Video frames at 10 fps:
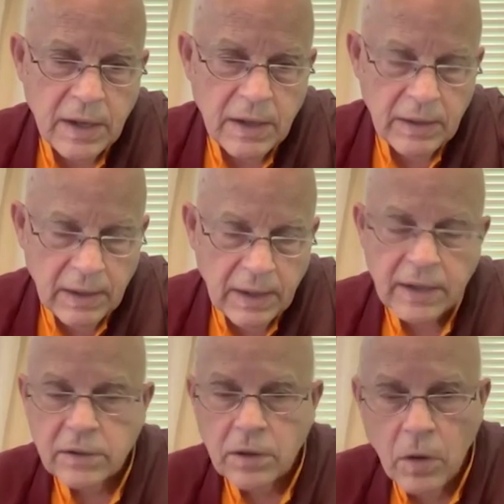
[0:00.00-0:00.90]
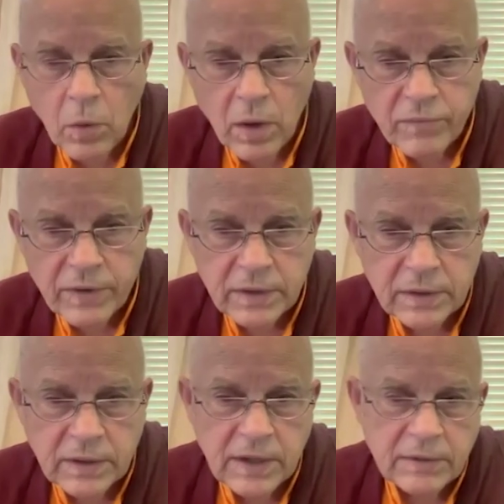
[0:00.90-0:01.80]
let go of it.
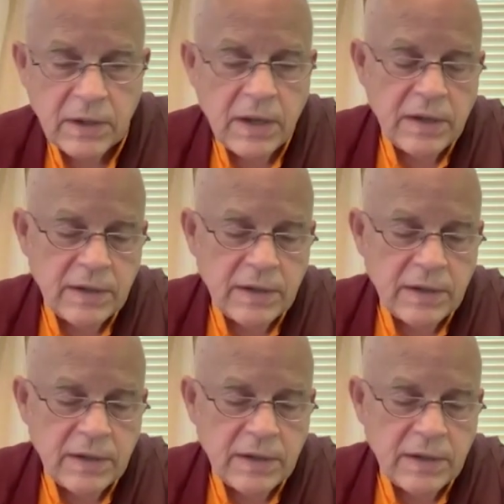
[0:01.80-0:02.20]
It